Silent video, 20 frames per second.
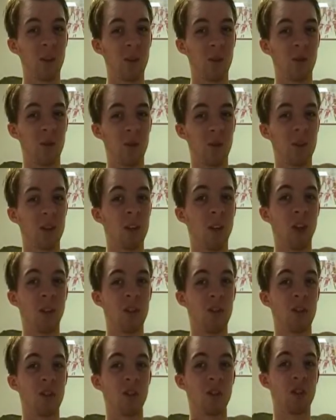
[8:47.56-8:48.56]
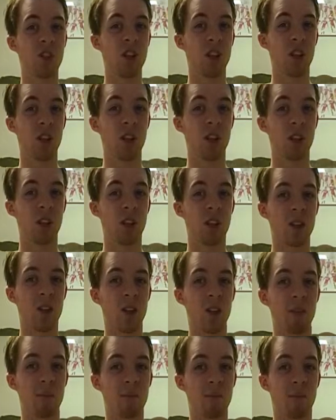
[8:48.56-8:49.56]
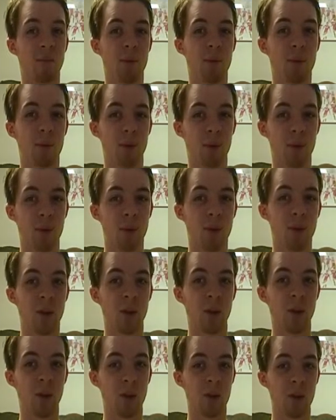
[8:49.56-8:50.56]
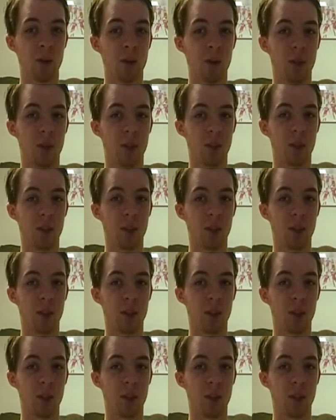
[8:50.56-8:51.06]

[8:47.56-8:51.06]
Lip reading: sort of tough chick type good.